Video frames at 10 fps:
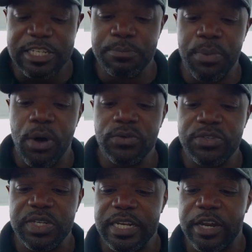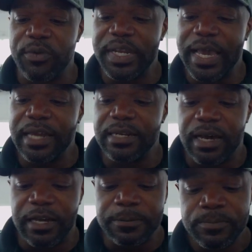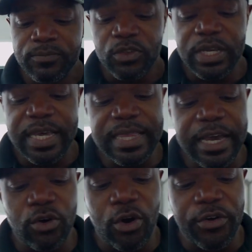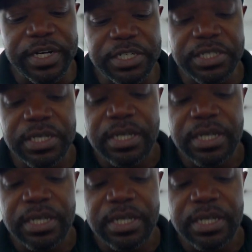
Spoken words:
some bolts that they already had done in that orange,